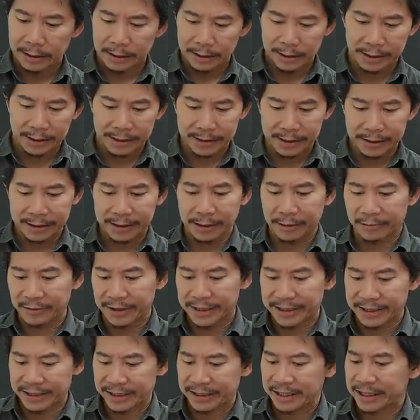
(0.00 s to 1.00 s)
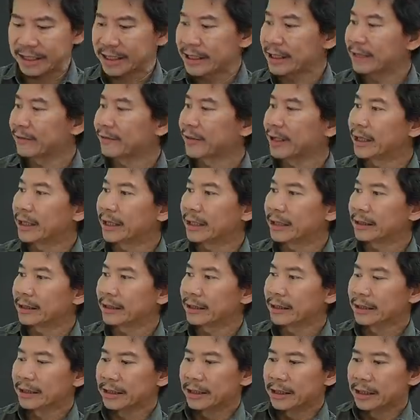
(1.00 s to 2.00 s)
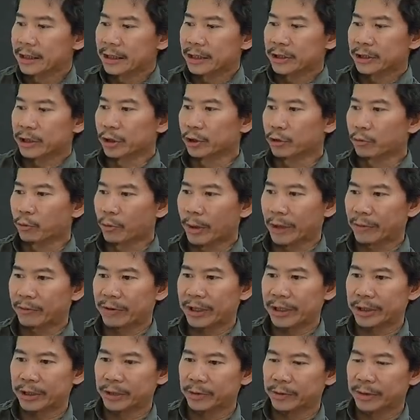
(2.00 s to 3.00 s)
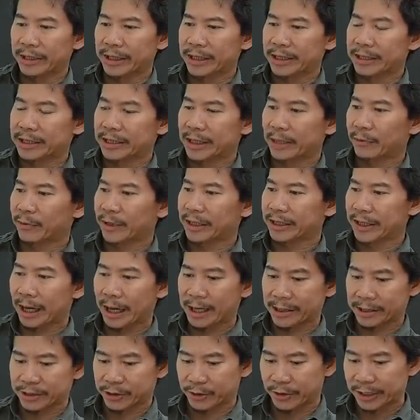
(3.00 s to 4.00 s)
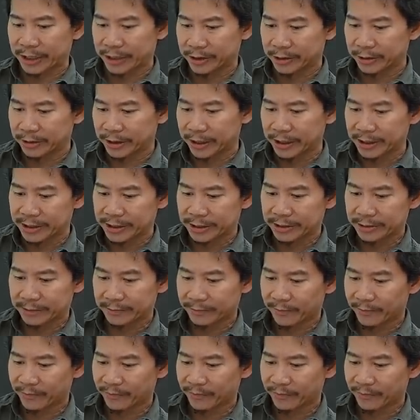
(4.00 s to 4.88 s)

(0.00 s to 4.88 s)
This is a receiver. So what we do is that we tie a string to this.